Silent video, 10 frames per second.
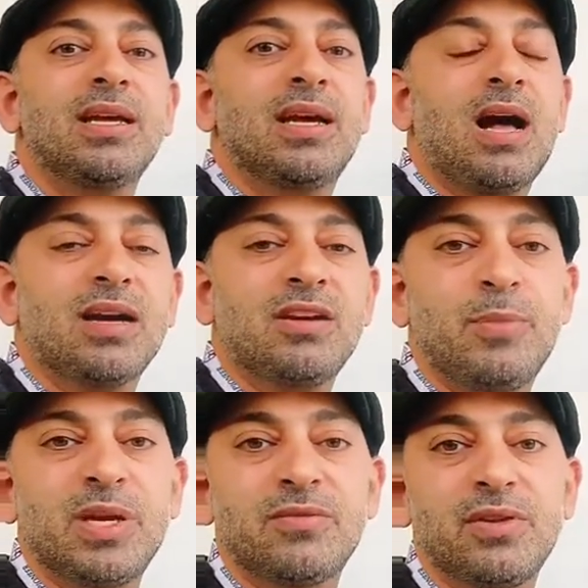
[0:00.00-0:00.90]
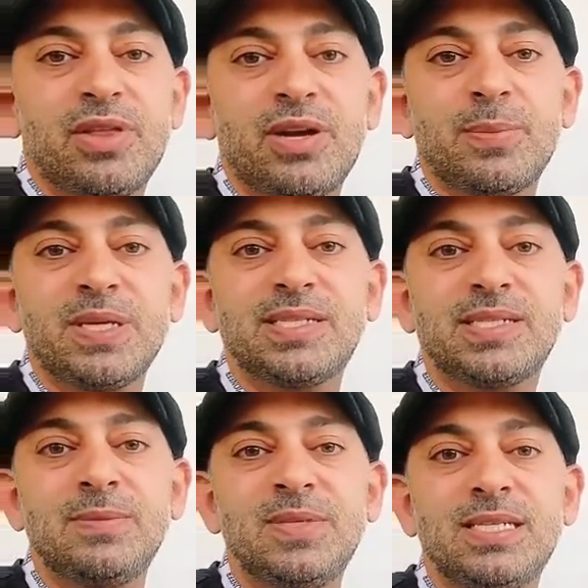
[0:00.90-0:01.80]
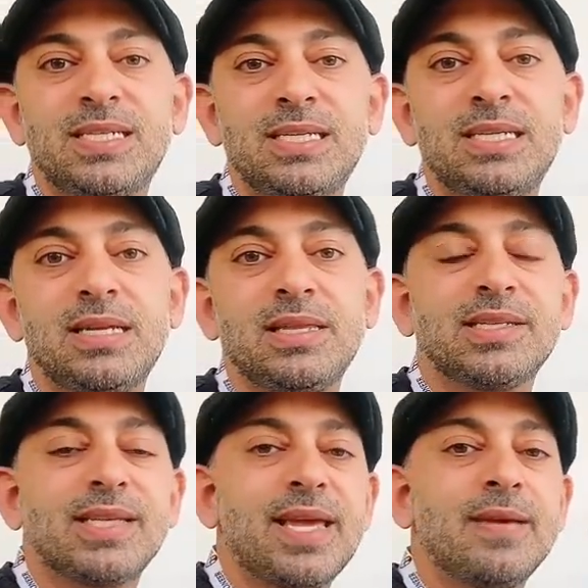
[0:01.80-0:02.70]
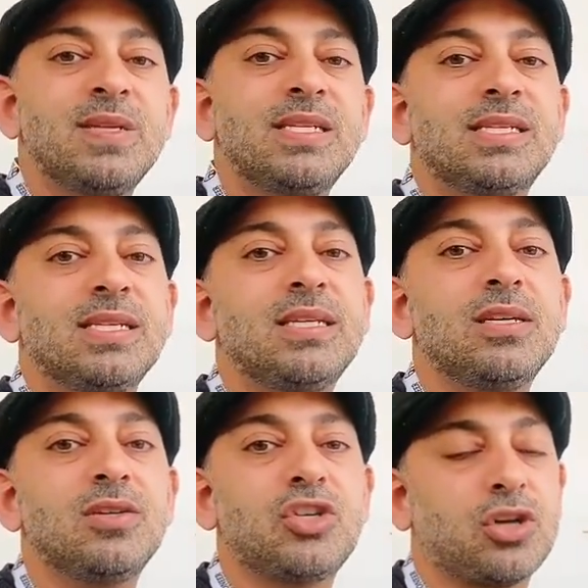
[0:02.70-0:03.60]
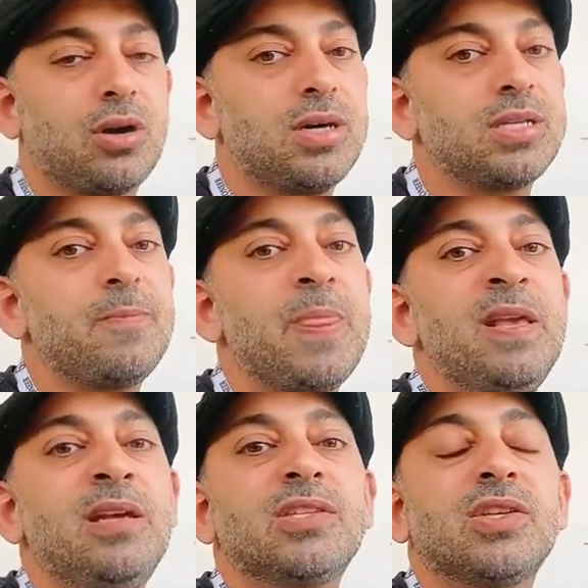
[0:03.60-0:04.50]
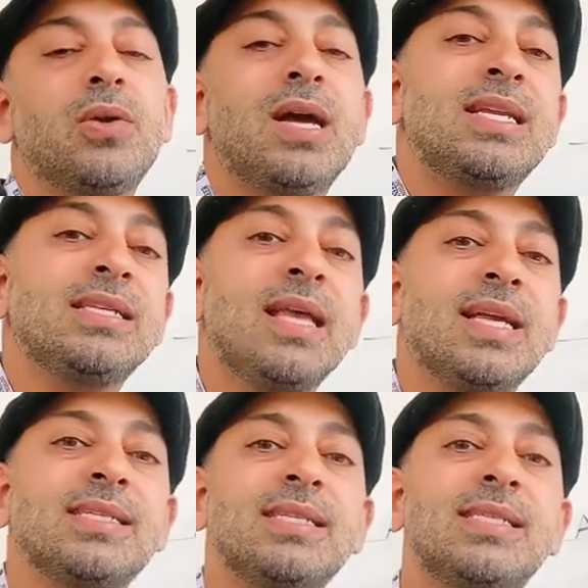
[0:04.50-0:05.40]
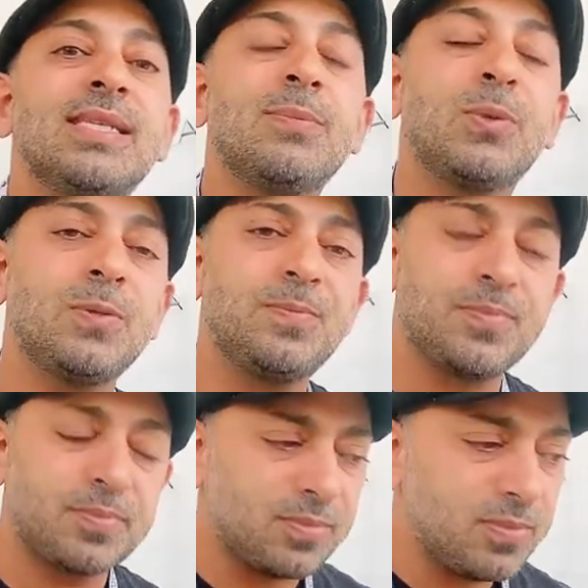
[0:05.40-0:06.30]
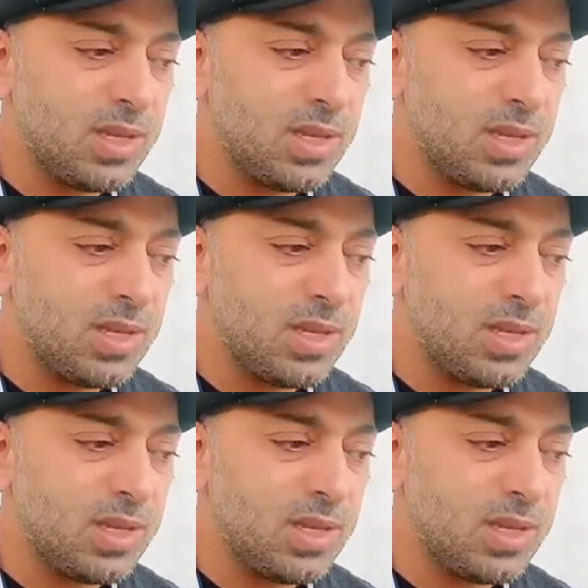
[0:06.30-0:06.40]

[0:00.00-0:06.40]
Cognitive behavioral therapy, CBT, this ABC chart. So as an example,